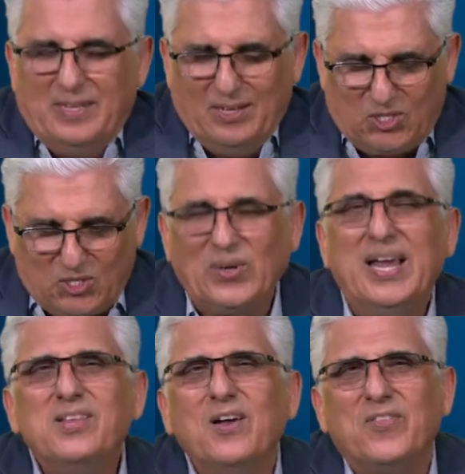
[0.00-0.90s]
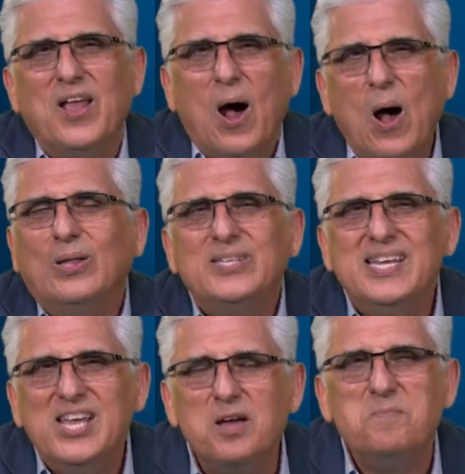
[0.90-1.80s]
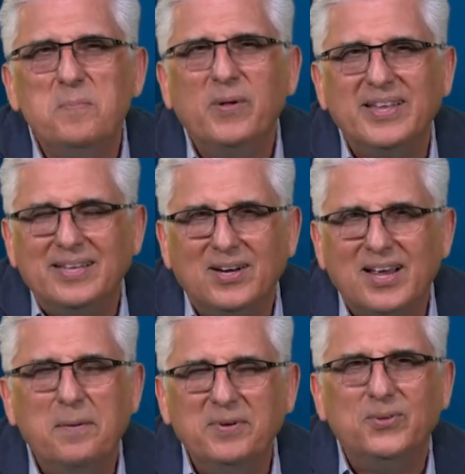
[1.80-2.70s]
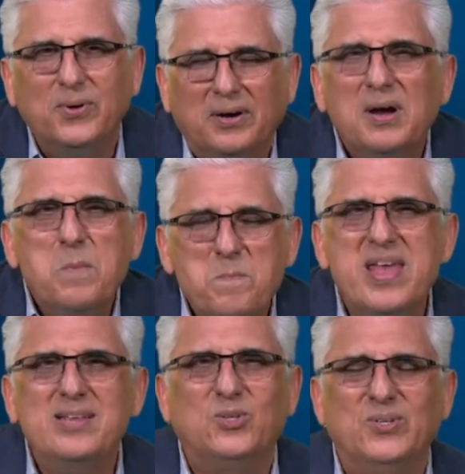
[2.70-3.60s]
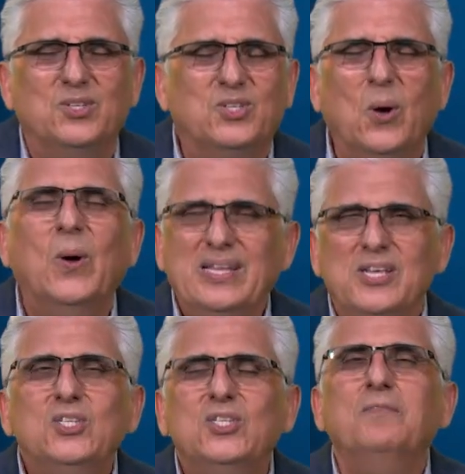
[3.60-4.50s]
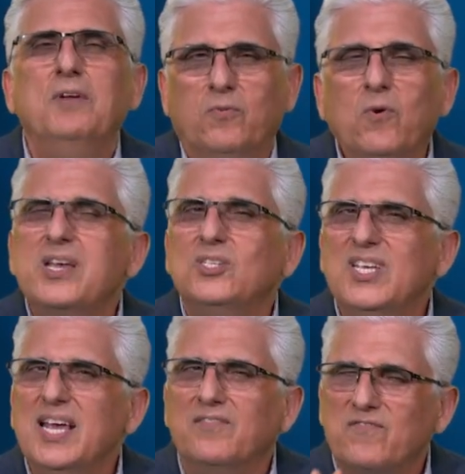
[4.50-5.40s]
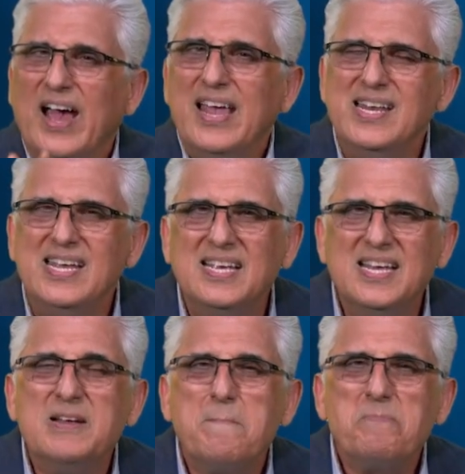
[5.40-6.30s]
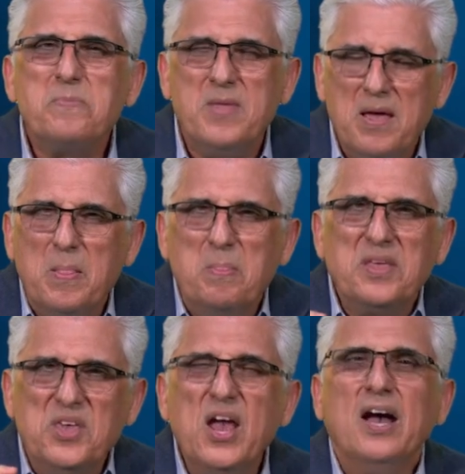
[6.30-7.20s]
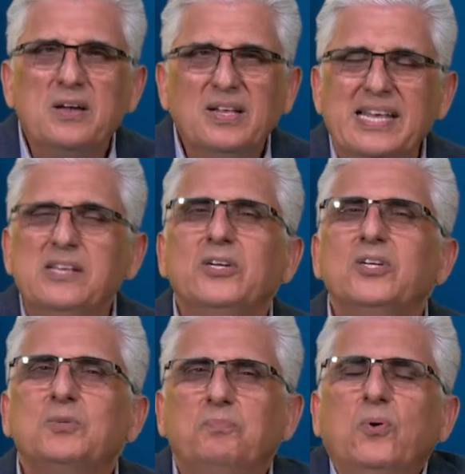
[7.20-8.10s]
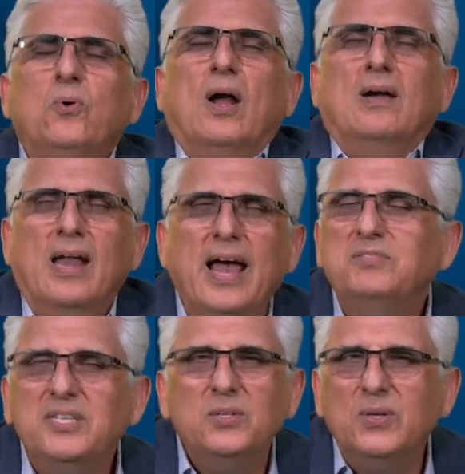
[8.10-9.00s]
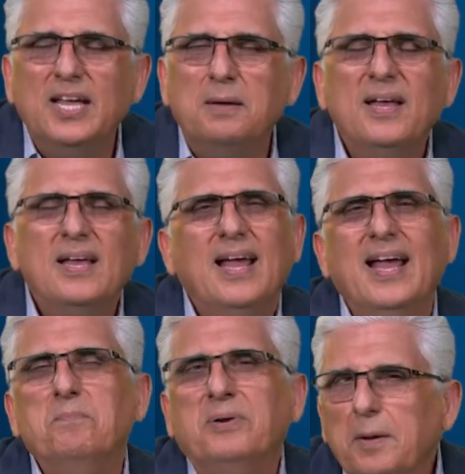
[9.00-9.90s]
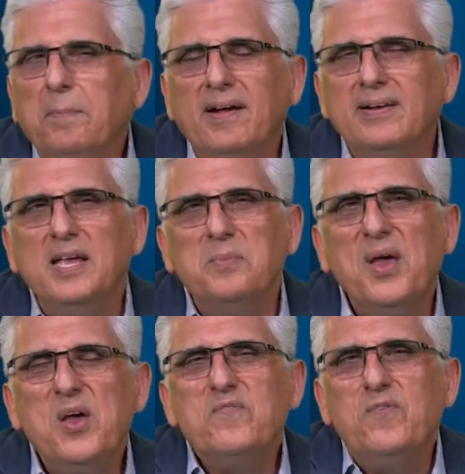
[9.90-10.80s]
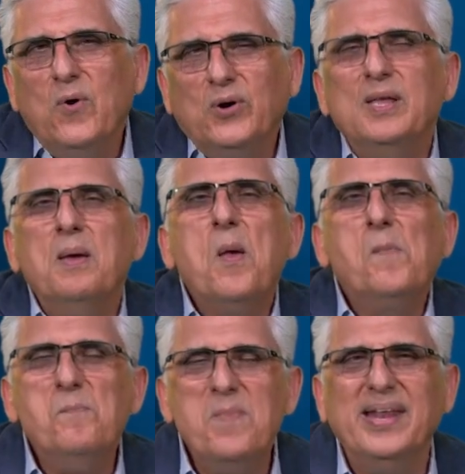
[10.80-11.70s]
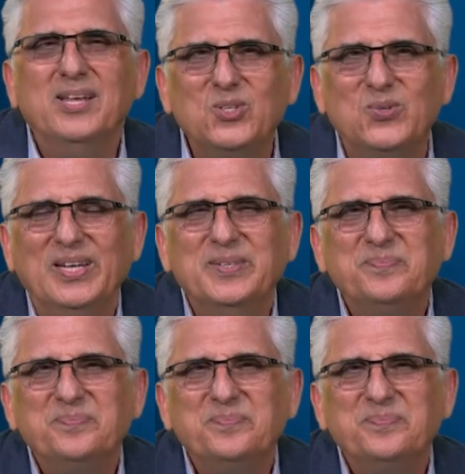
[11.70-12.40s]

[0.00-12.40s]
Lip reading: with the strength of all the young people that are coming to our ministry. So this year we're focusing on finding the young leaders, pour our lives into them, and prepare them for the ministry.